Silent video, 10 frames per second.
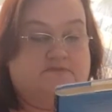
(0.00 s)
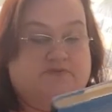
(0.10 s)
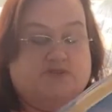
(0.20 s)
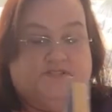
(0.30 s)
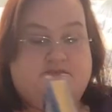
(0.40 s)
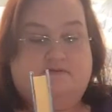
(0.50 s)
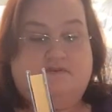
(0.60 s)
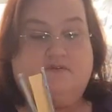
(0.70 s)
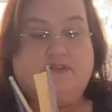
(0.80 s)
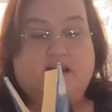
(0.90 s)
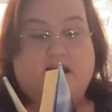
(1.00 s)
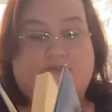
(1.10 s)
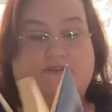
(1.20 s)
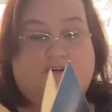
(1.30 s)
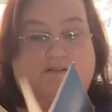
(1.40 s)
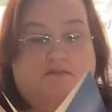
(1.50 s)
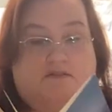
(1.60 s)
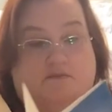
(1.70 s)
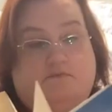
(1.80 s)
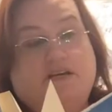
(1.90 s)
I'm just throwing that out there
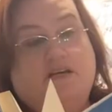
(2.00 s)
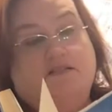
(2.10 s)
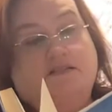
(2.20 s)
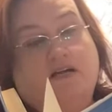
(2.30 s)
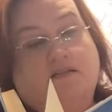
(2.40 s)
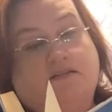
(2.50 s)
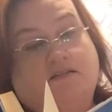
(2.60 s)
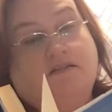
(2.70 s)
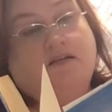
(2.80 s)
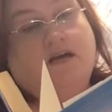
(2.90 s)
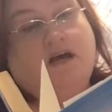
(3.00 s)
because Scotland.